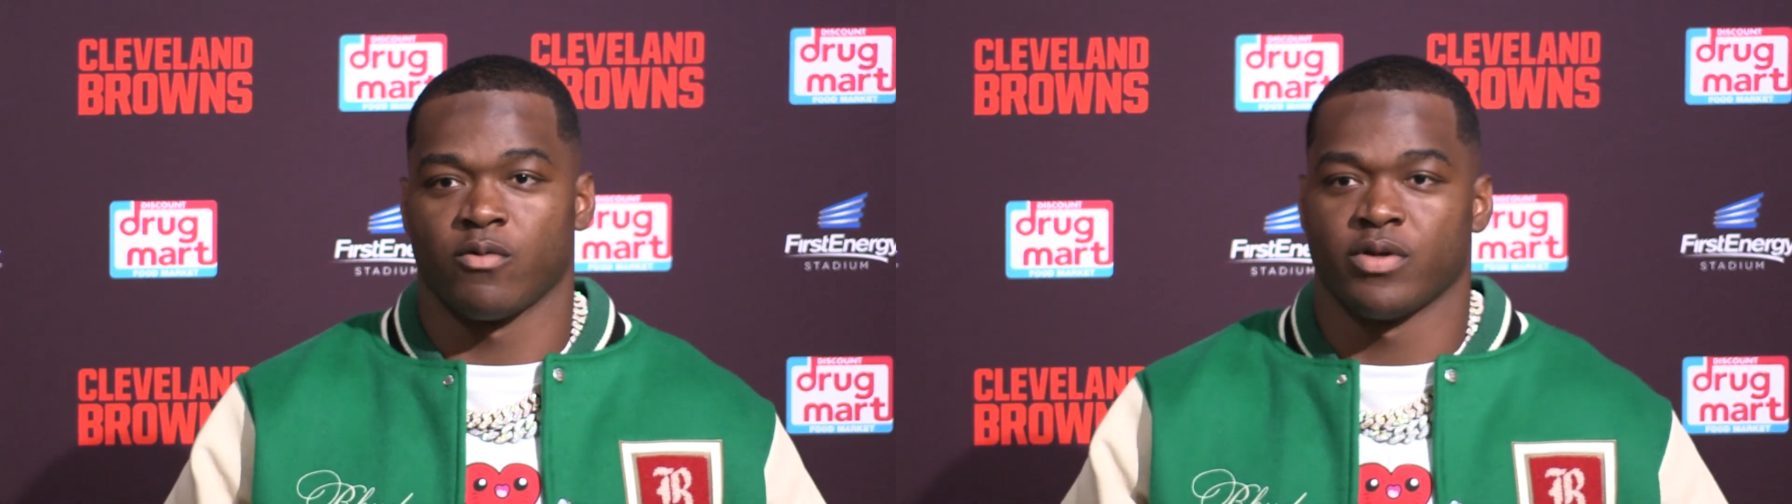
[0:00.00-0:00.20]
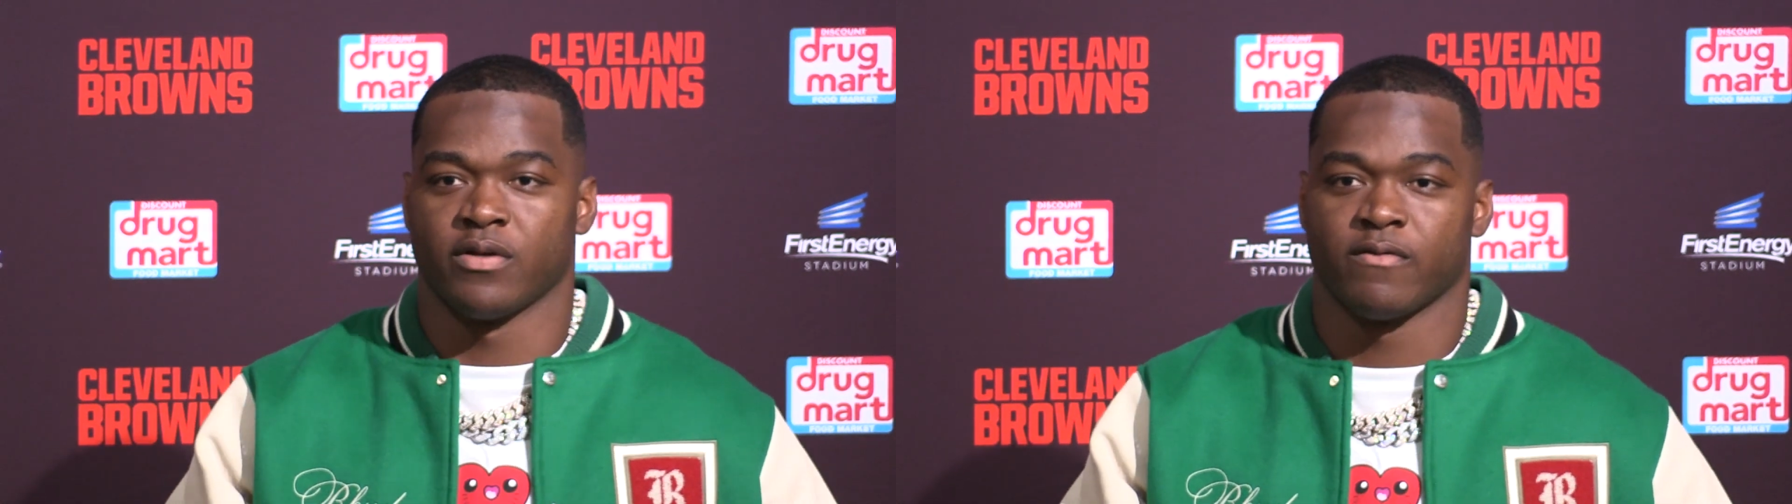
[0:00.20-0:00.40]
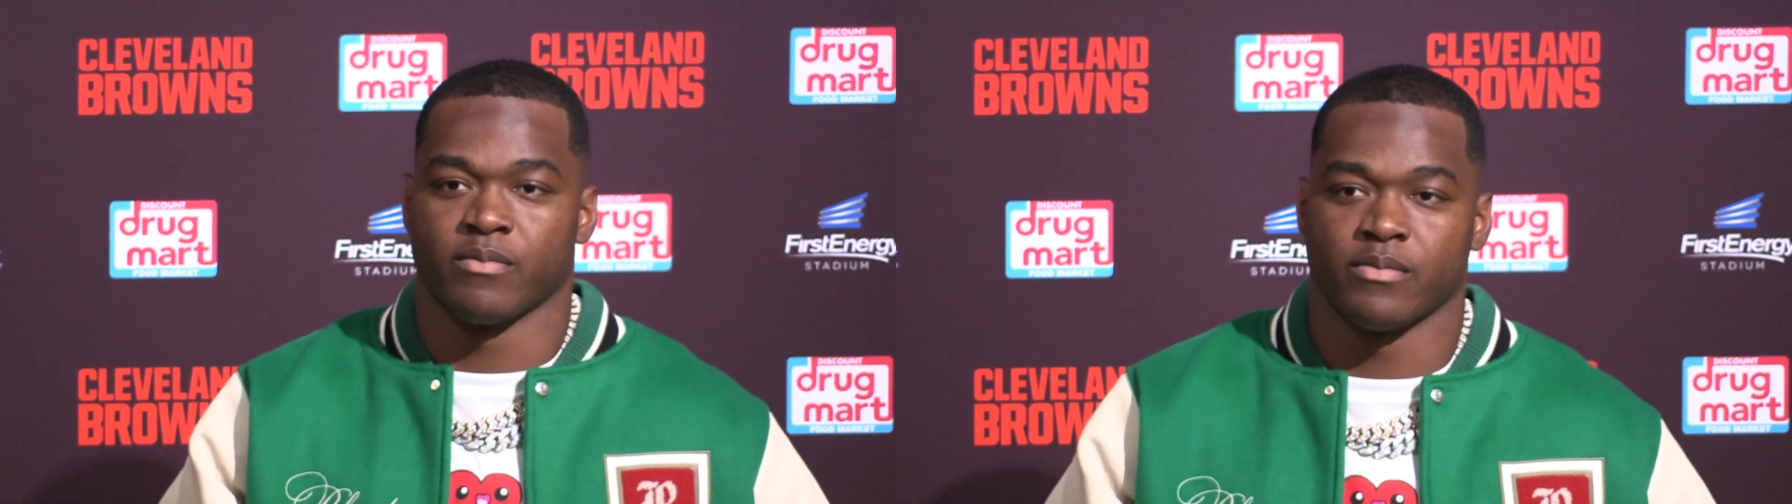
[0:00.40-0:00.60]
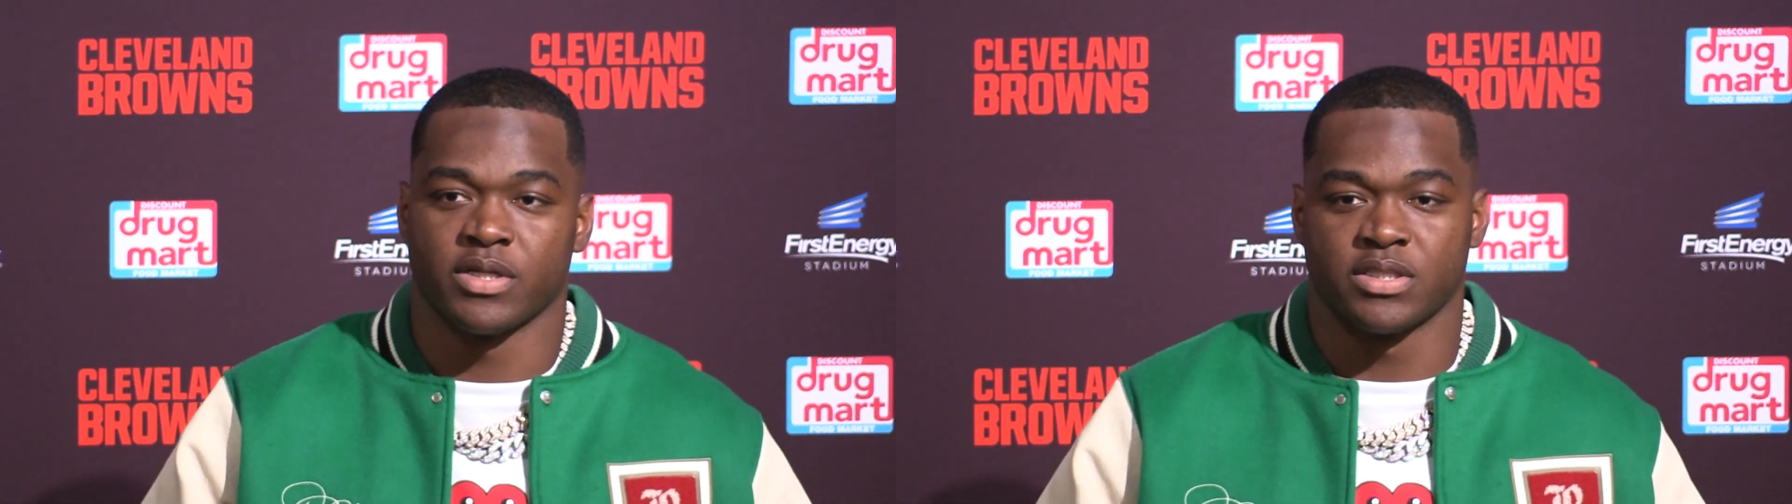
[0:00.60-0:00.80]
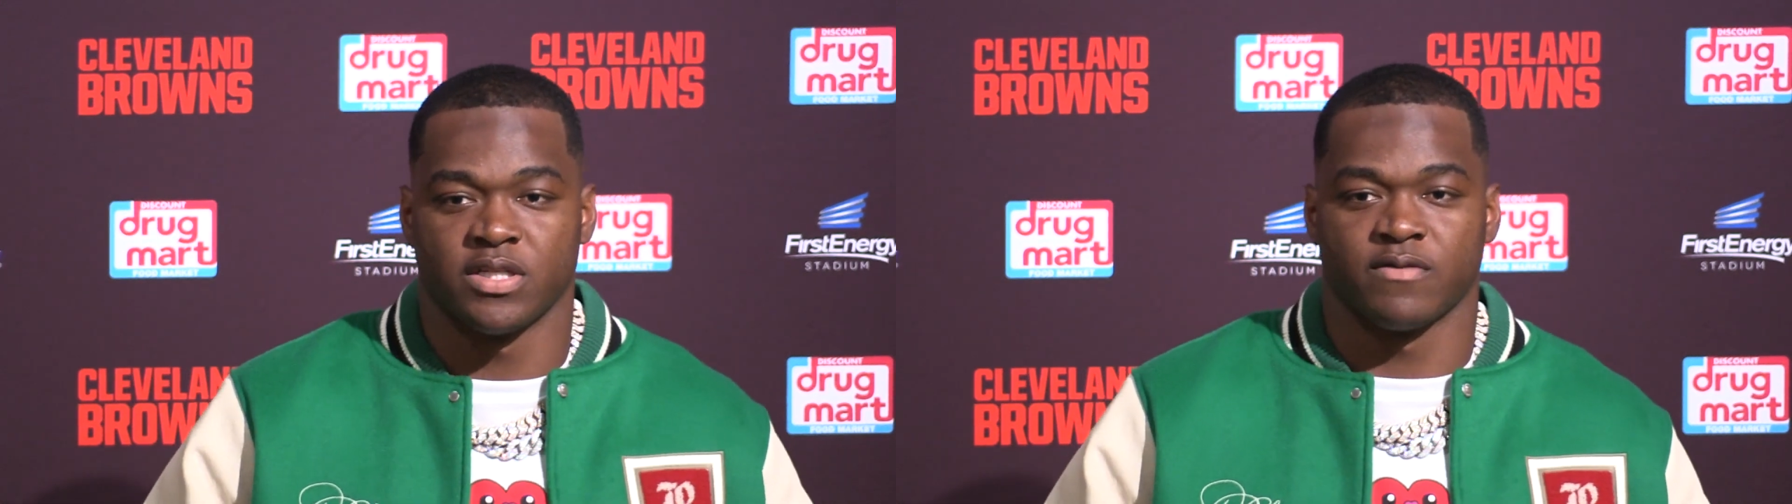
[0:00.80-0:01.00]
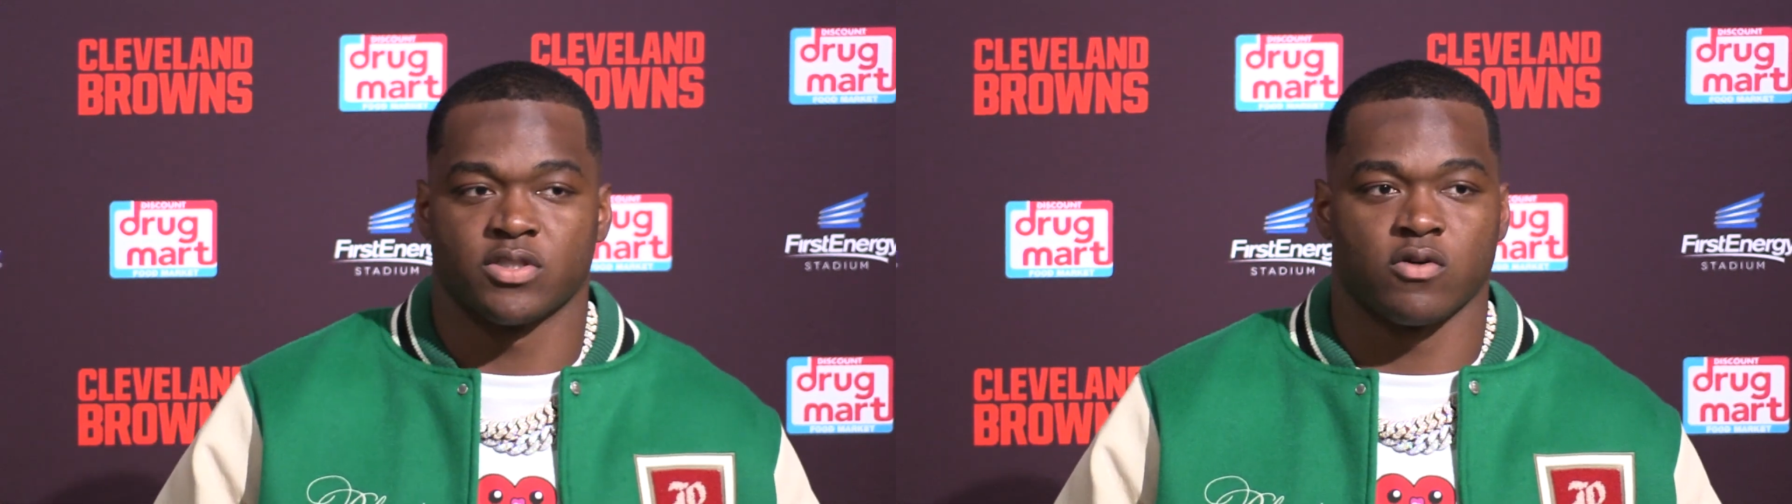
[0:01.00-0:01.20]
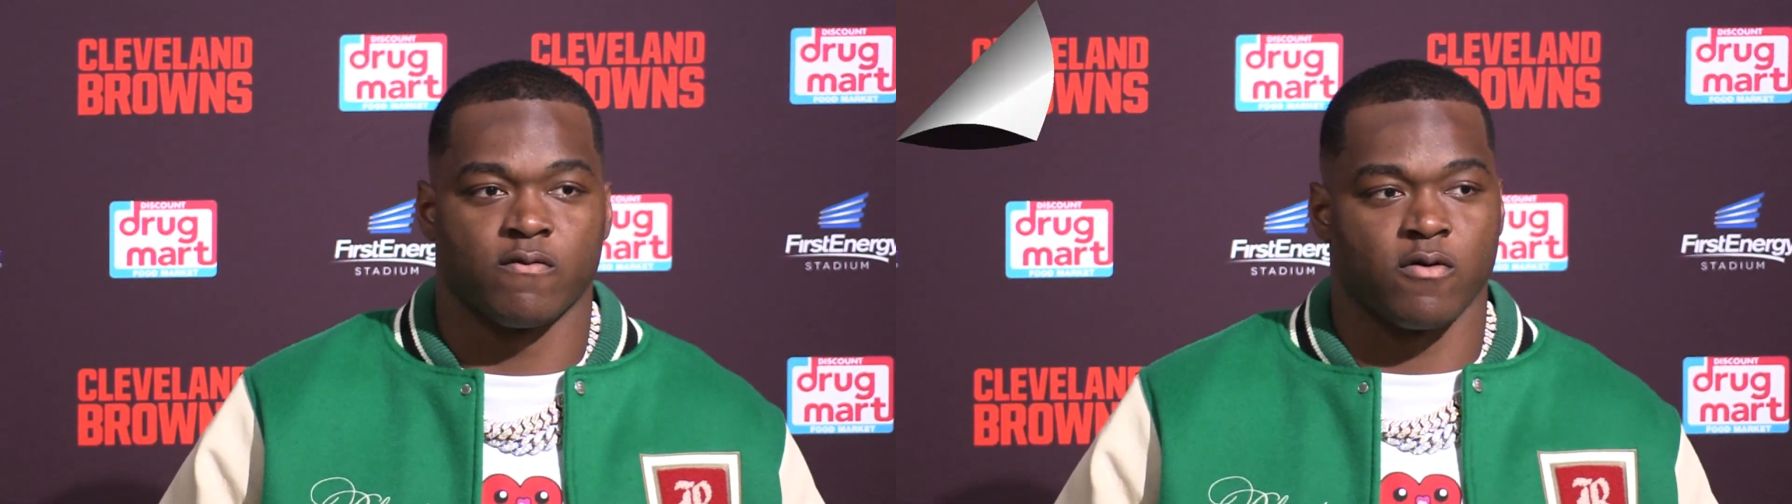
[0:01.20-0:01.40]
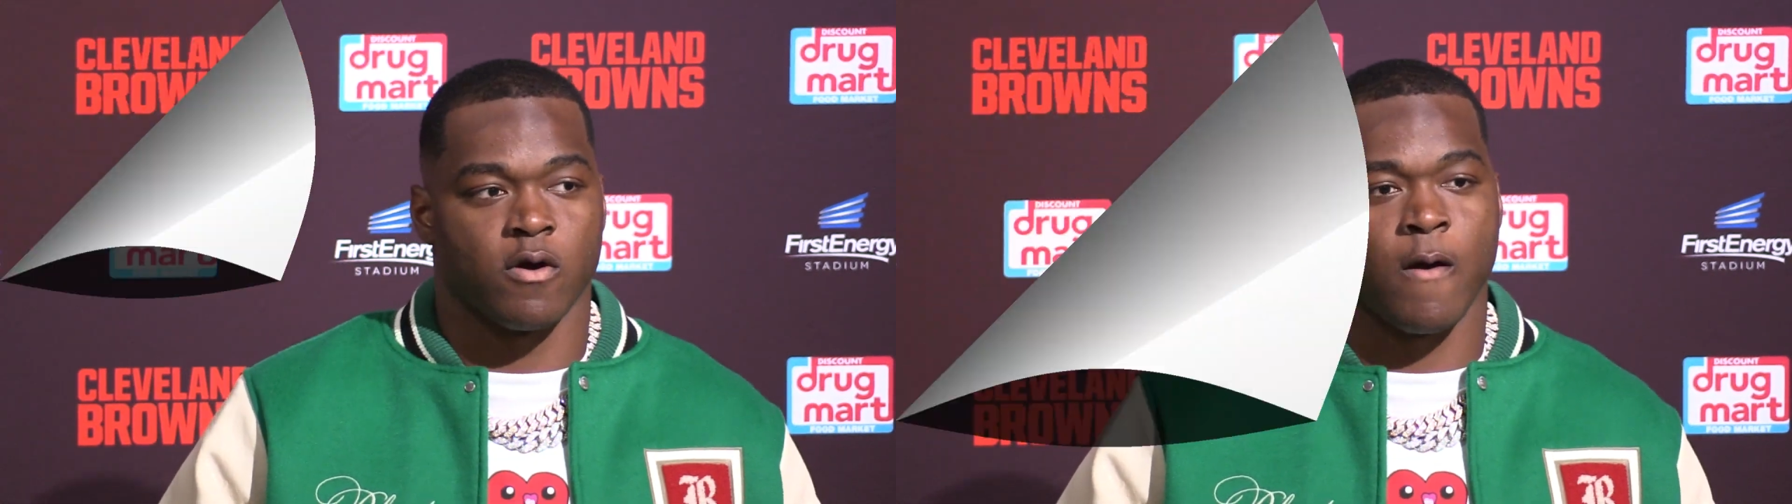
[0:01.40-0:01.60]
we've been achieving so
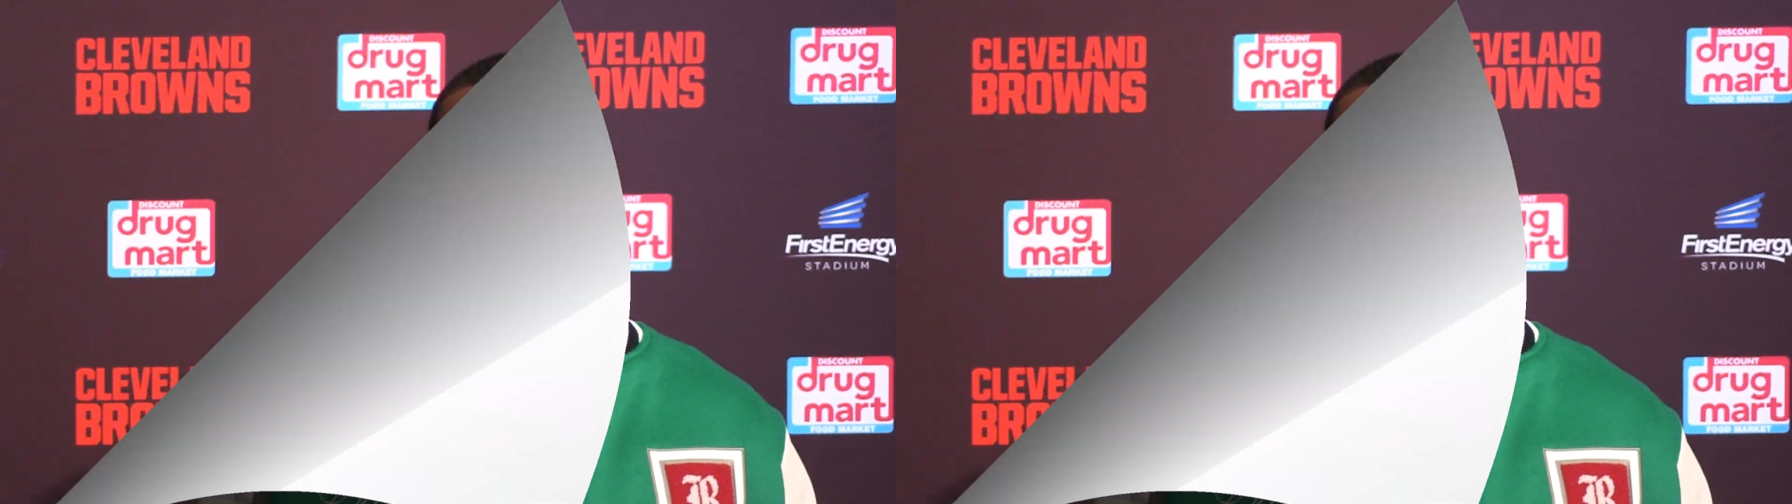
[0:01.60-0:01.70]
far.